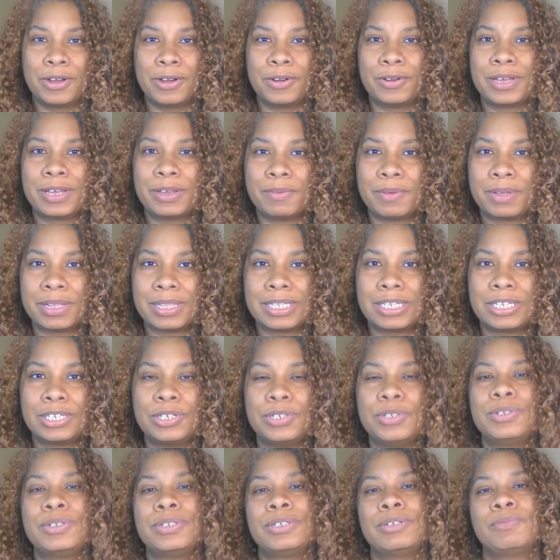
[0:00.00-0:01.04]
okay, well, the
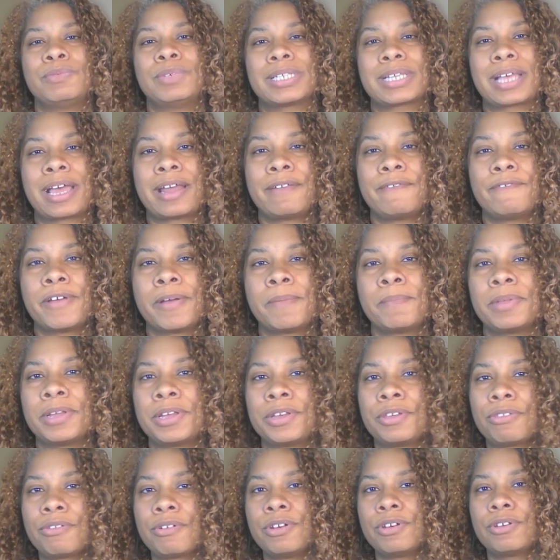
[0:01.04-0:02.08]
student was kind of
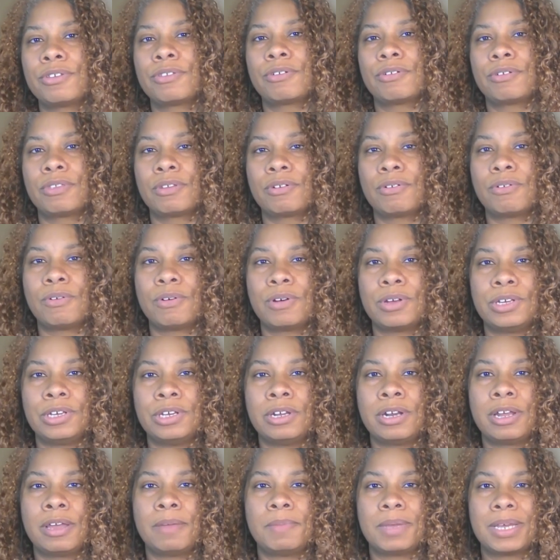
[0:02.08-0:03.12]
fumbling through the whole
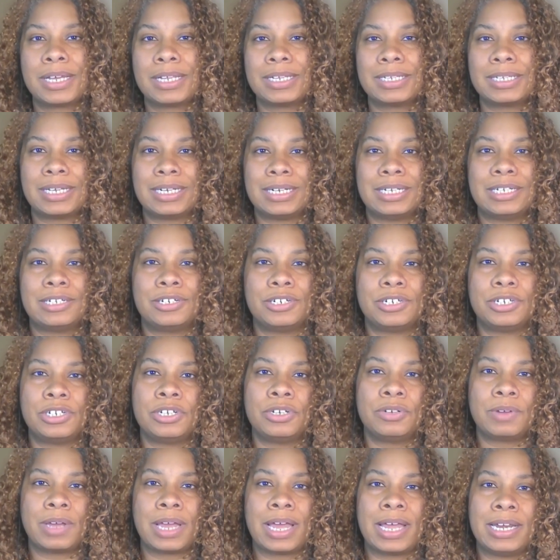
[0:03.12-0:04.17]
unit because they didn't
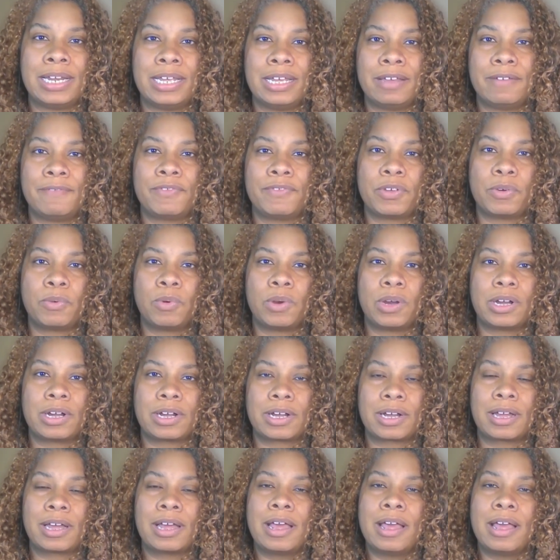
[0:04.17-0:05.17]
do any of the work